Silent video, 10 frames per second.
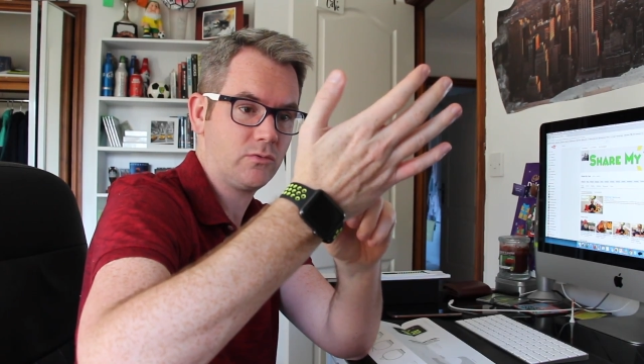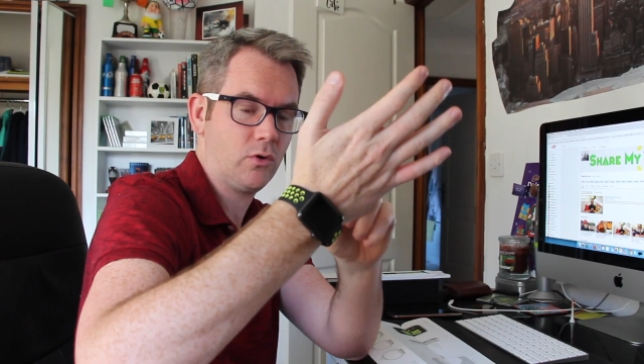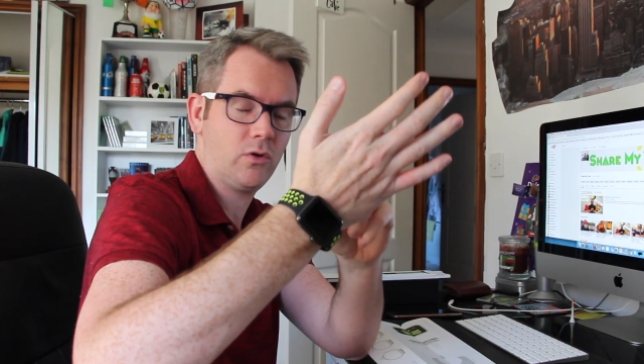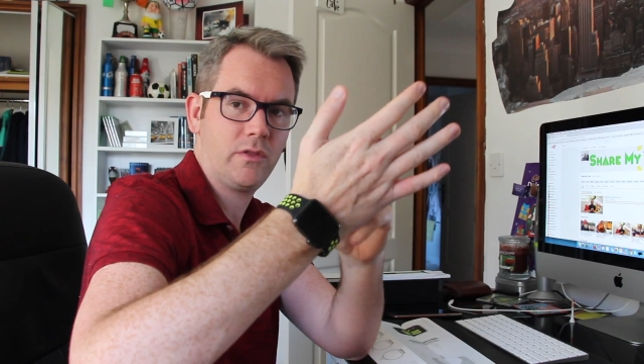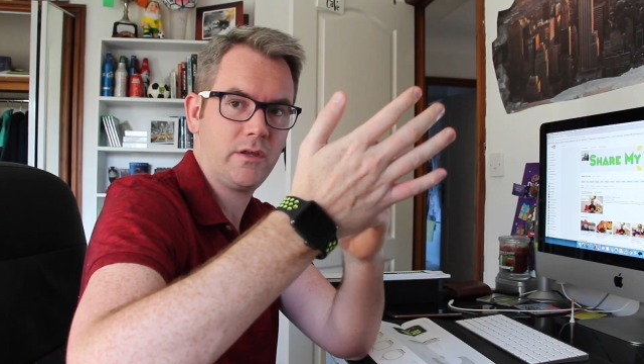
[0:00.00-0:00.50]

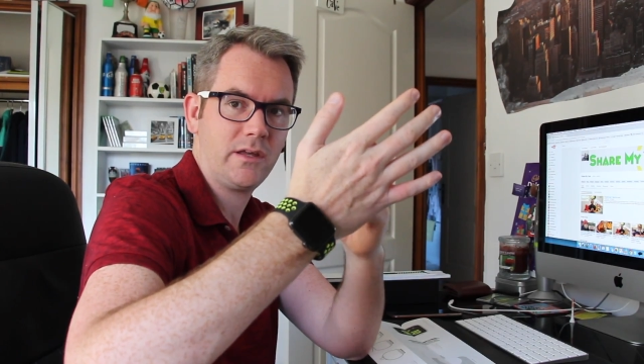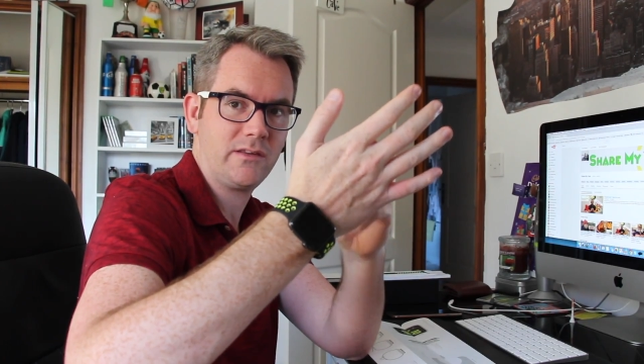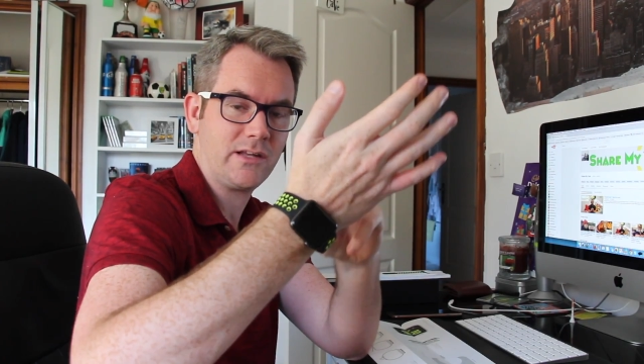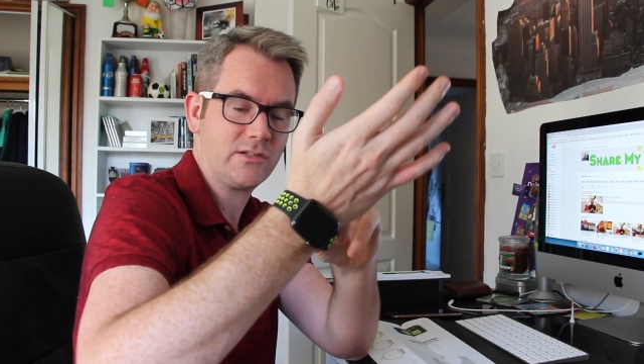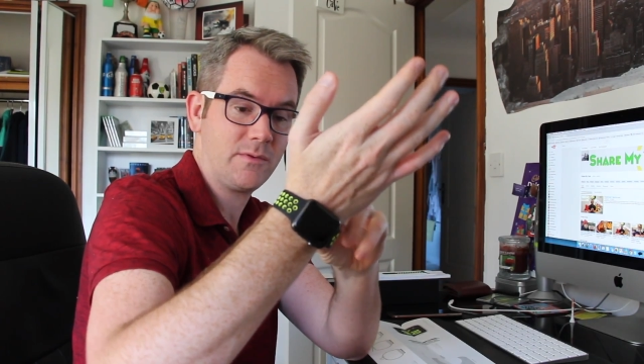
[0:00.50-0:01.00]
or the
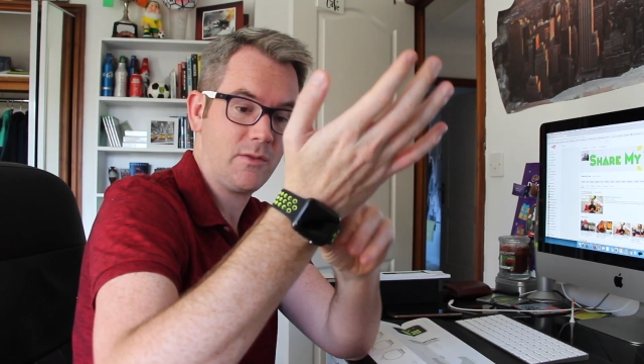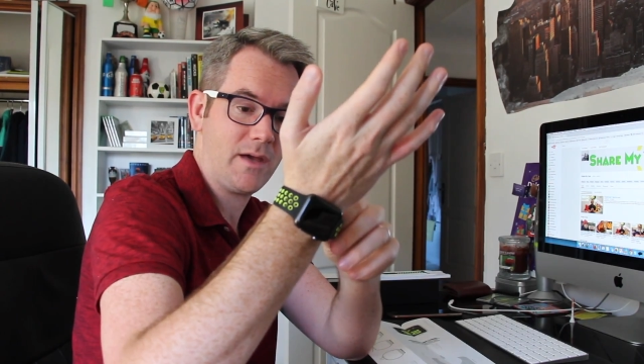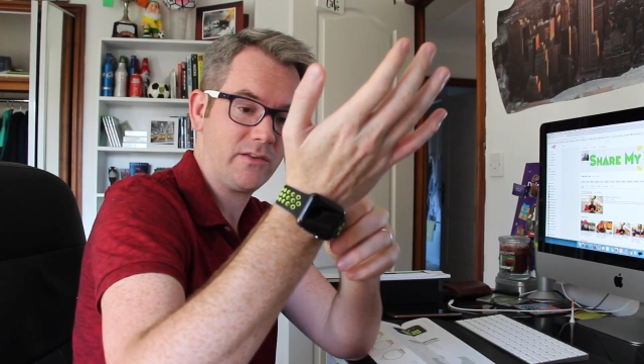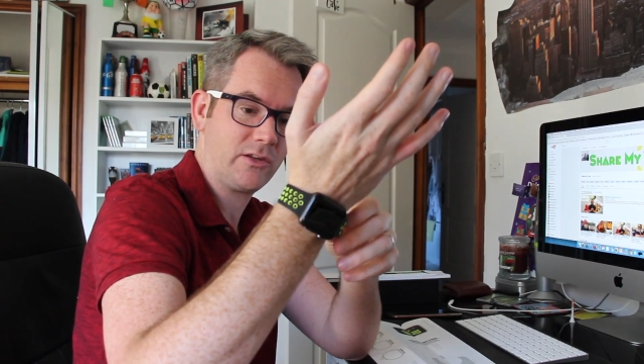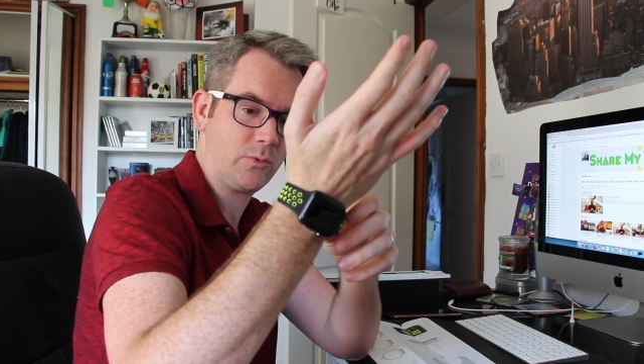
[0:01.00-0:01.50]
intention of being the
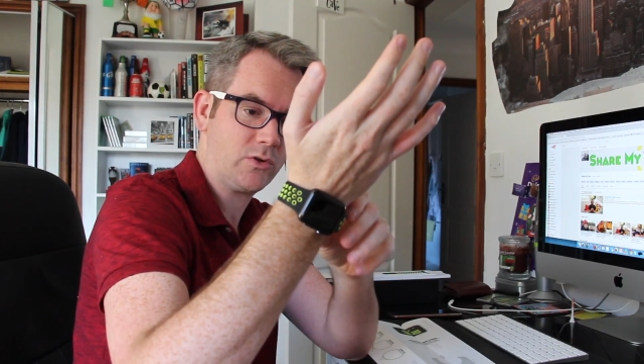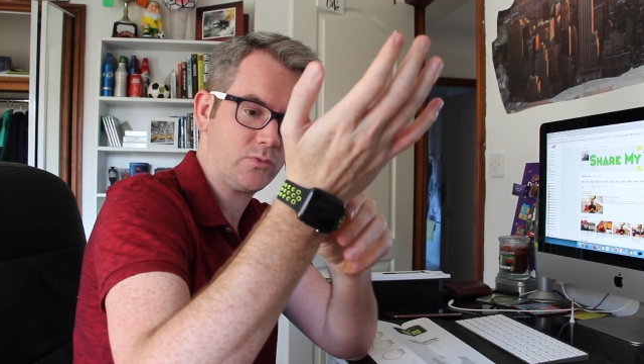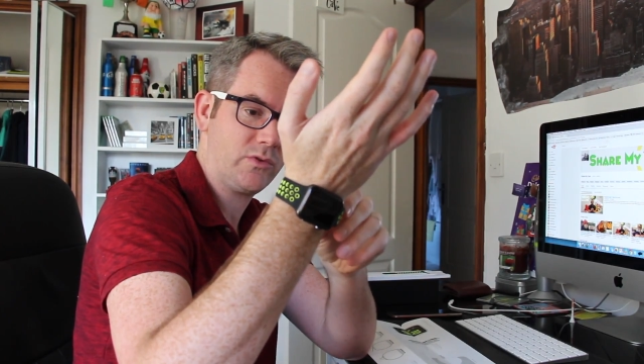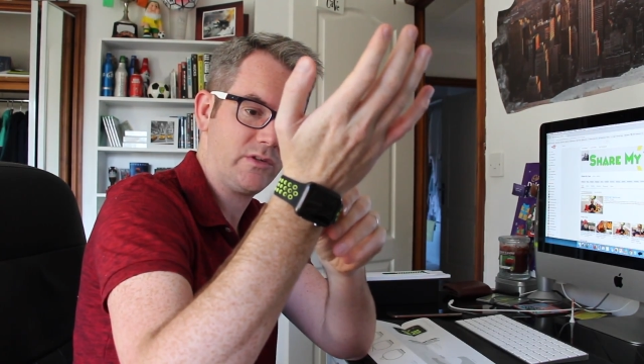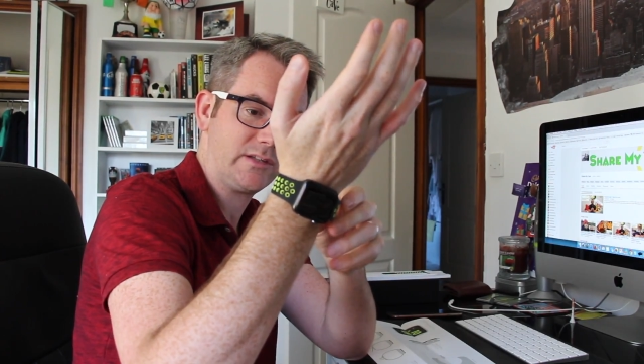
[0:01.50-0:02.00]
male-sized
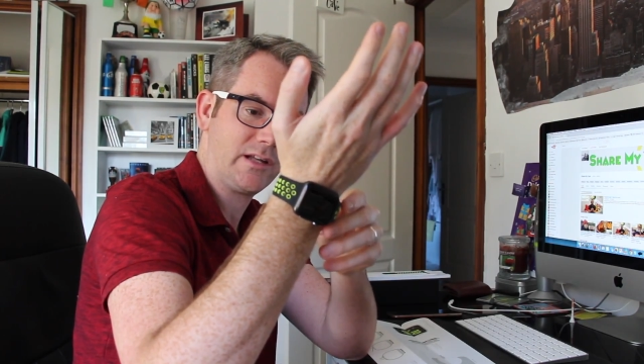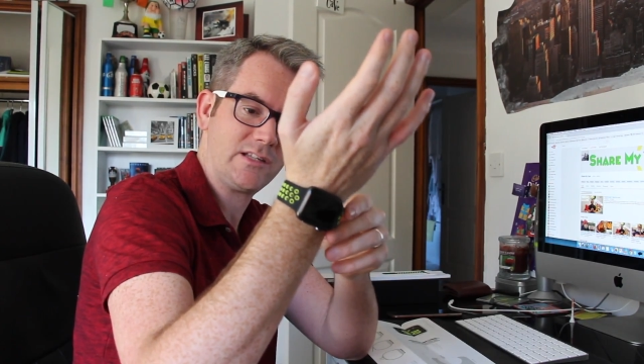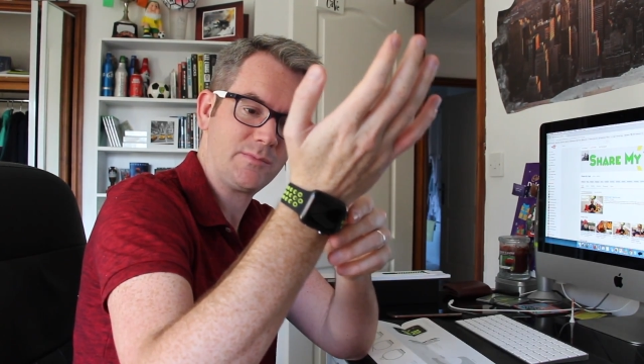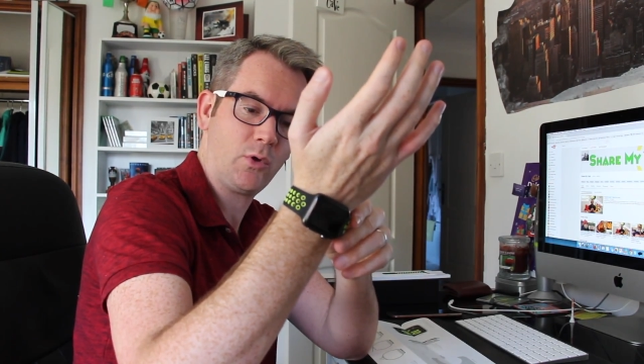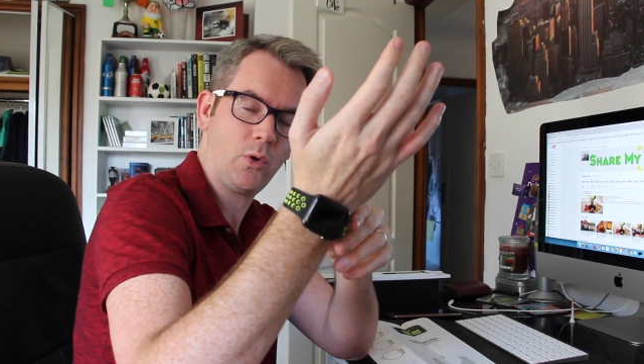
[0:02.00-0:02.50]
watch, with the slightly
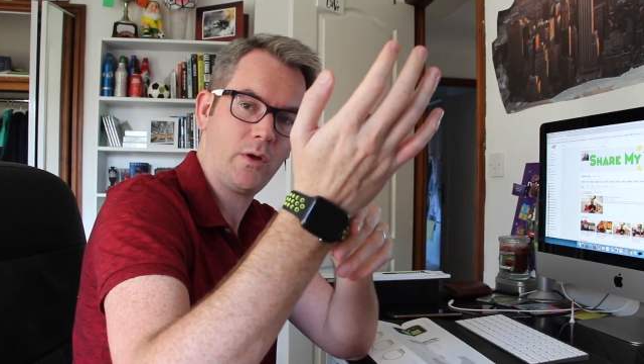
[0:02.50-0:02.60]
smaller